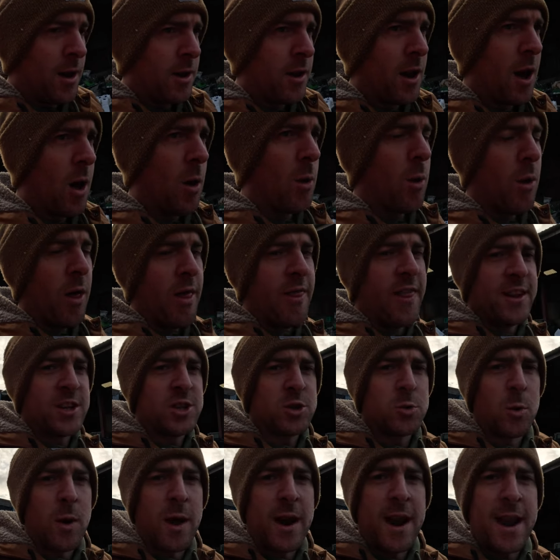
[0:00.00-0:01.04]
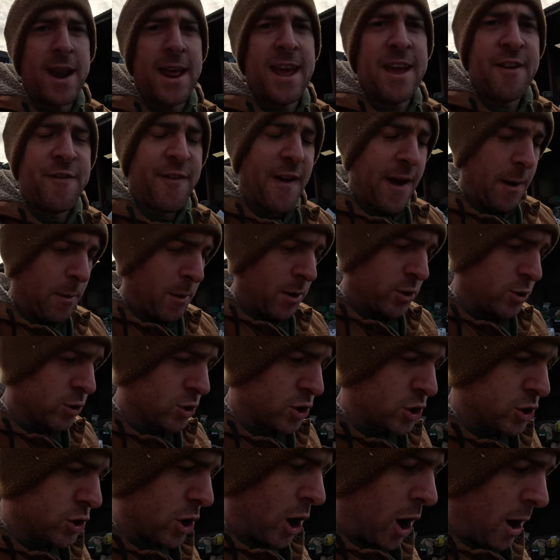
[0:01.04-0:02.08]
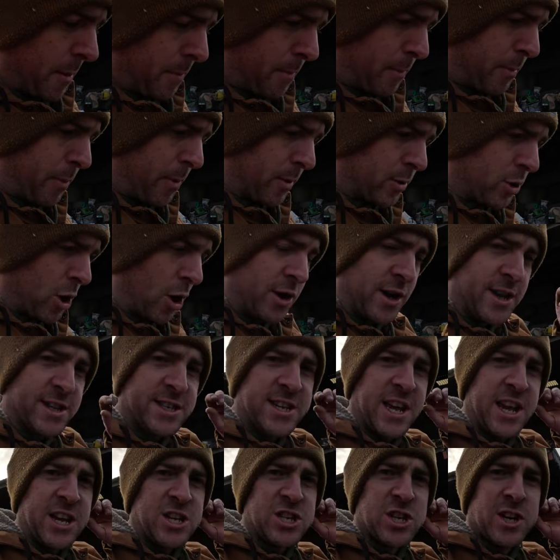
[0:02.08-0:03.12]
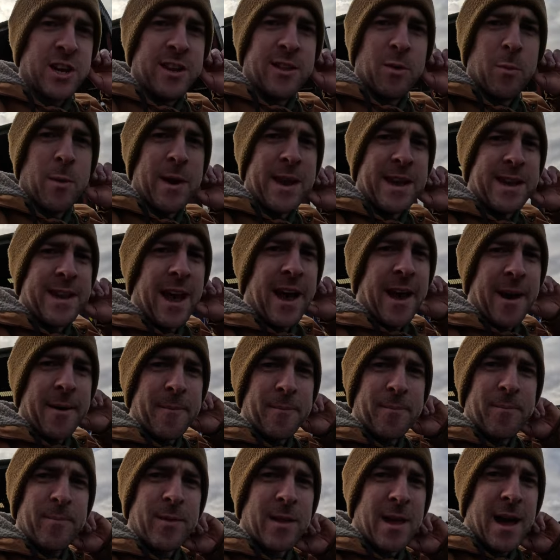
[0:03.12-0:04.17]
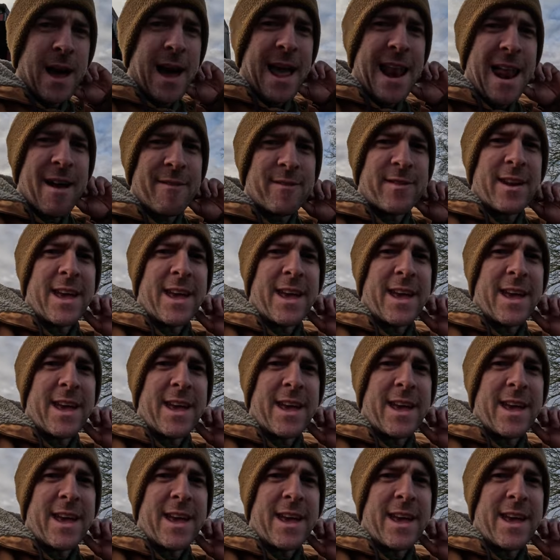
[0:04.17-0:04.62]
Now this one, if I want to stop condensation in the winter, I'd have